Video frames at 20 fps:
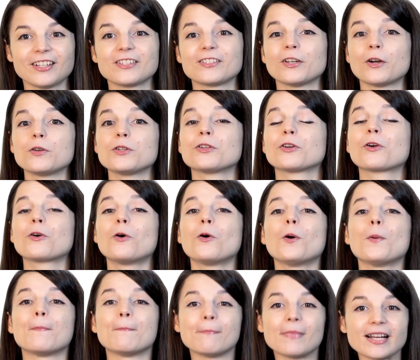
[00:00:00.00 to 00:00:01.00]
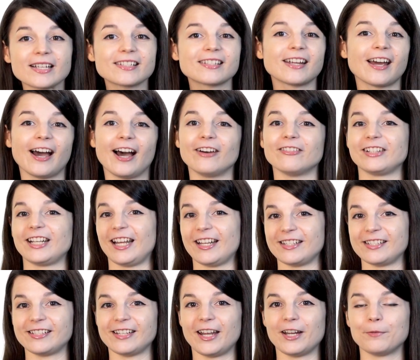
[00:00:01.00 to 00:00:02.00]
So your goal must have an
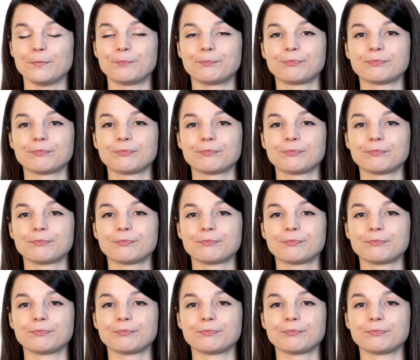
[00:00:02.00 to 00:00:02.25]
end date.